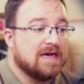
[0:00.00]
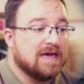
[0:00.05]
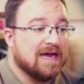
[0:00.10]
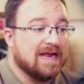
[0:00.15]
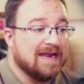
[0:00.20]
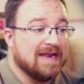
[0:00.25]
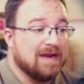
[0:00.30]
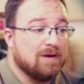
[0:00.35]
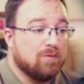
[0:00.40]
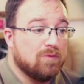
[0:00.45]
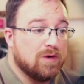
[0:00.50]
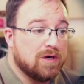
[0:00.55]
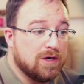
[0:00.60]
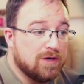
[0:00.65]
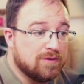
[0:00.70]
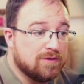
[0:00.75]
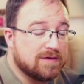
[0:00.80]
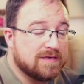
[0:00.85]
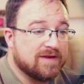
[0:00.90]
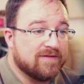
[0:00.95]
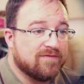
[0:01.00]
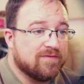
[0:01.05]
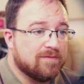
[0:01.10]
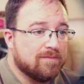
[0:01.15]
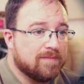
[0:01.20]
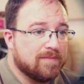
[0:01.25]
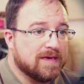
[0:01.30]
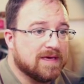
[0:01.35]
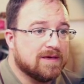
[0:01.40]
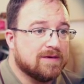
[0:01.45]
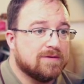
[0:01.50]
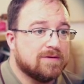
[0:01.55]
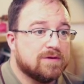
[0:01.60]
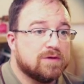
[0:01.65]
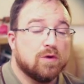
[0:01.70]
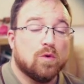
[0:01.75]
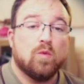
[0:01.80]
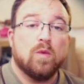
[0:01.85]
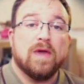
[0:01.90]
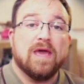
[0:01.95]
and it will look different
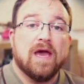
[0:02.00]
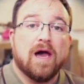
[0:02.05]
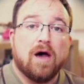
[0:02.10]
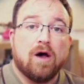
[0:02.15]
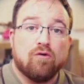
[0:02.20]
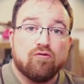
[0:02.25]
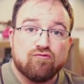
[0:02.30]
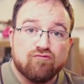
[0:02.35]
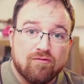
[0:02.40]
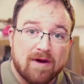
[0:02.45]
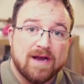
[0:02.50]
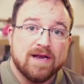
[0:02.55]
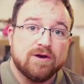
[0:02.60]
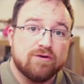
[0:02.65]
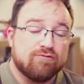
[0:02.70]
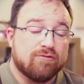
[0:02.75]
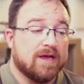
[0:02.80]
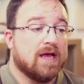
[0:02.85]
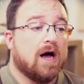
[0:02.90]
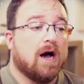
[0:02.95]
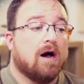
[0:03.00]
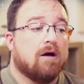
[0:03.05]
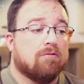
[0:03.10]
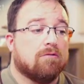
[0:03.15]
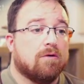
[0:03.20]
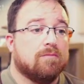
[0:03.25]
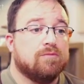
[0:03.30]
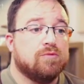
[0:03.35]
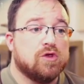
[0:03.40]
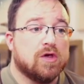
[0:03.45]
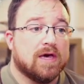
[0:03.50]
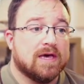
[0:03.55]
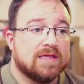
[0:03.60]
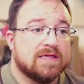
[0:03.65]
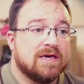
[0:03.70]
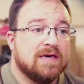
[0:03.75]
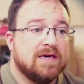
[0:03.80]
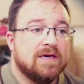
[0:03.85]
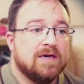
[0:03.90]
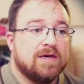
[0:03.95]
because we are rendering our
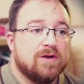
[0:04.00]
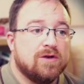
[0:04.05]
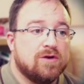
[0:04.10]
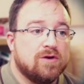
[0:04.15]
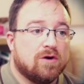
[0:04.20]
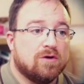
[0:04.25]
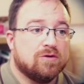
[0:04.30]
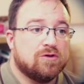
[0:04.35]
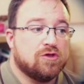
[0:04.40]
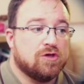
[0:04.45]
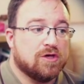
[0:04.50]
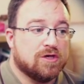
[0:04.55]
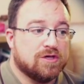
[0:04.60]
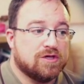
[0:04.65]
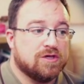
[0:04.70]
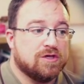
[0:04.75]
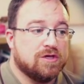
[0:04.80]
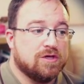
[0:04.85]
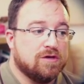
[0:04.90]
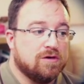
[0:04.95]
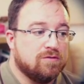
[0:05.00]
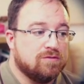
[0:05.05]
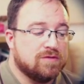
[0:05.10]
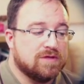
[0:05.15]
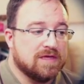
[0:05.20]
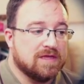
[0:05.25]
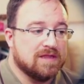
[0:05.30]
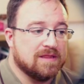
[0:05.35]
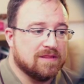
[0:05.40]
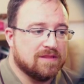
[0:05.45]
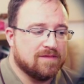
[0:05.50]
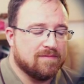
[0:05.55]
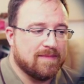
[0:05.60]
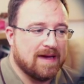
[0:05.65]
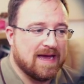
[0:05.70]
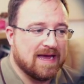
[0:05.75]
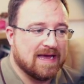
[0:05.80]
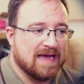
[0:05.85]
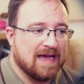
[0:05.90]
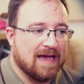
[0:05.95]
object, not just using the
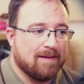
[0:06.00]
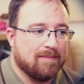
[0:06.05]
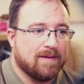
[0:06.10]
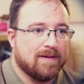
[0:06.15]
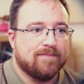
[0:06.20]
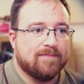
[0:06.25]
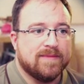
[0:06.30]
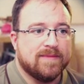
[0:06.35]
matcap. cap.